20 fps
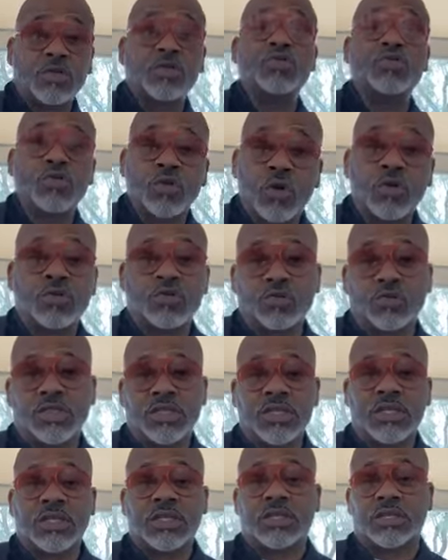you know you
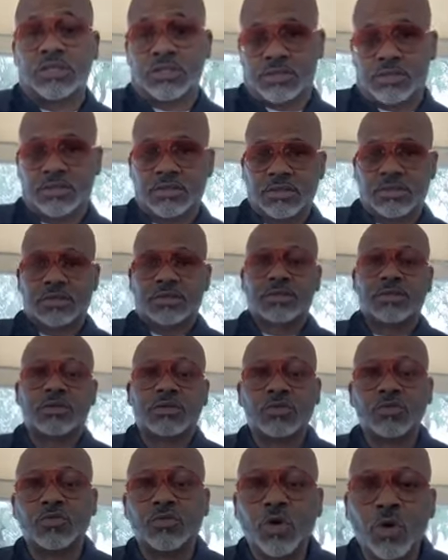cheated.
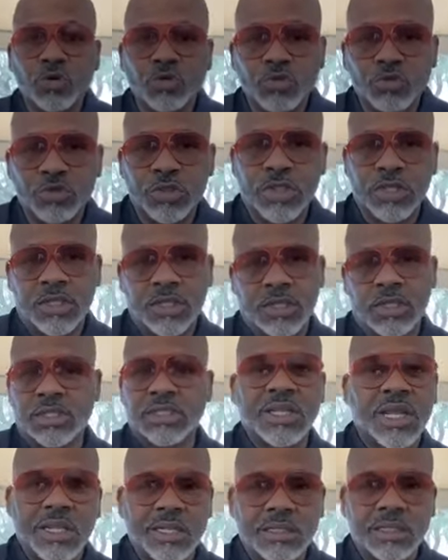You know you cheated. It's
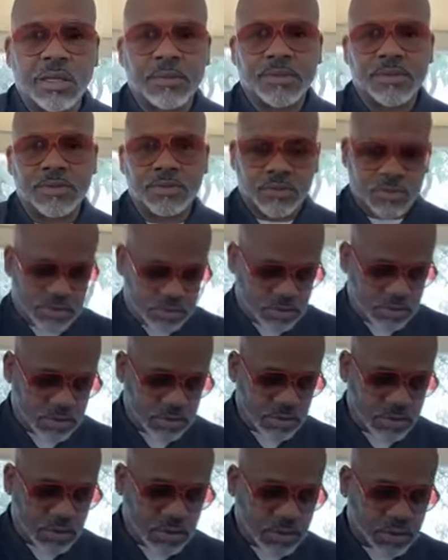not a W.
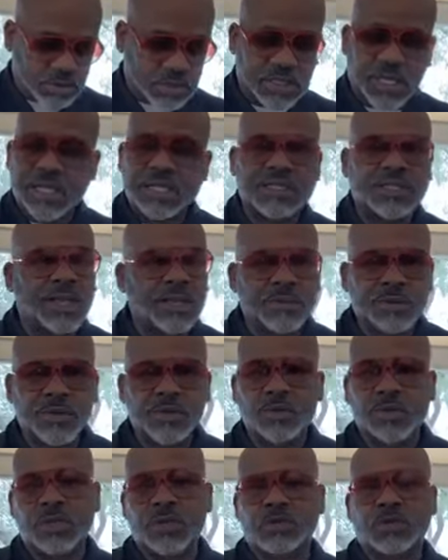It's not a W
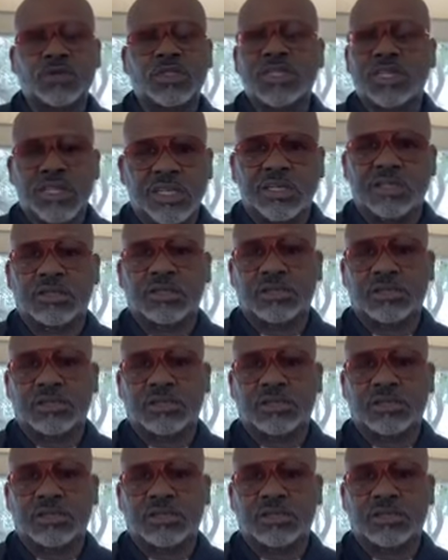when you cheat.